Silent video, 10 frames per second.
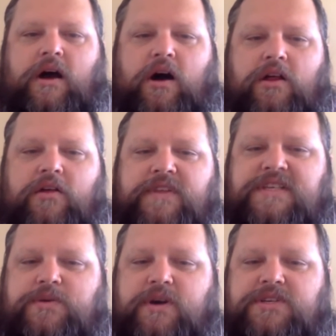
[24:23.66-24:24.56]
all of
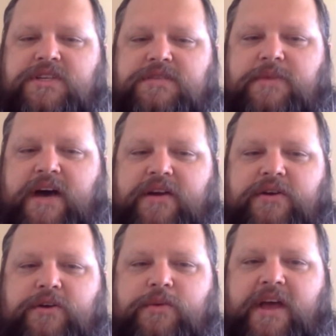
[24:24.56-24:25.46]
these questions
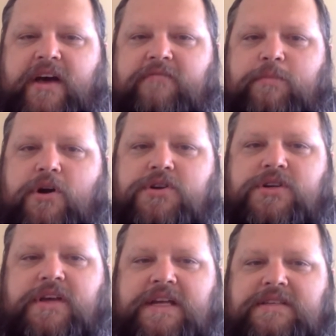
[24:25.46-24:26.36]
matter and we have
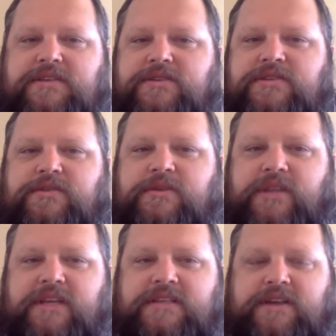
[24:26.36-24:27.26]
partial answers to at
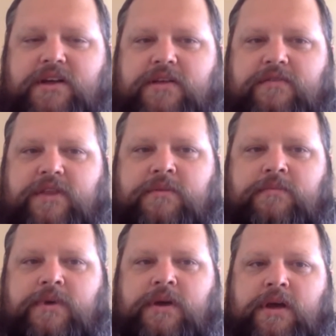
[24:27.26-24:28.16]
least all of
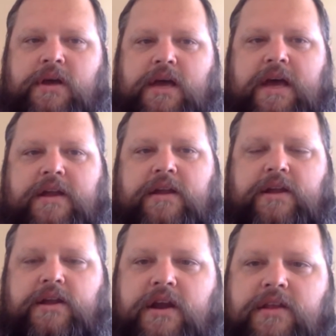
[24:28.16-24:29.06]
them and
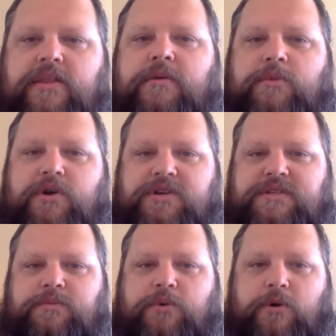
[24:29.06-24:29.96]
none of them are as
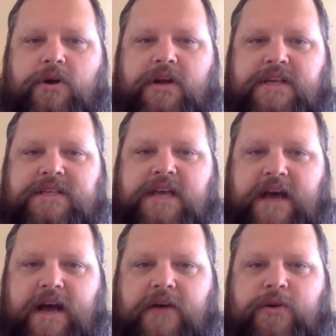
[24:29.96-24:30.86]
important as
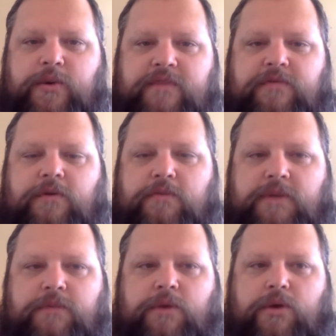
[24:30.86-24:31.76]
how do we form
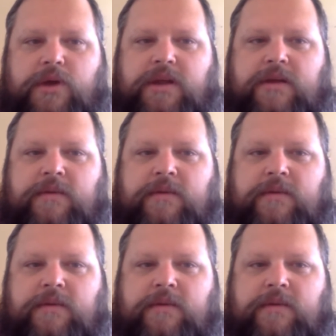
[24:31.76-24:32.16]
community